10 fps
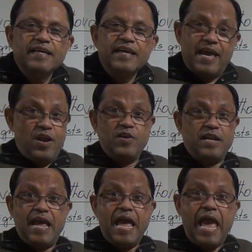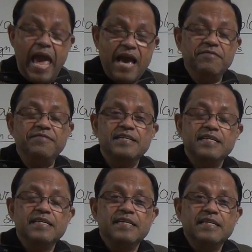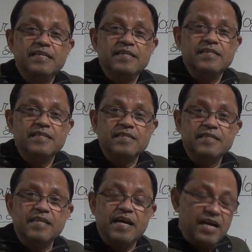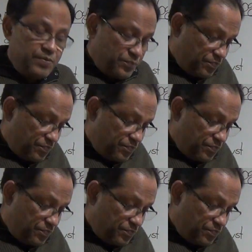cannot have the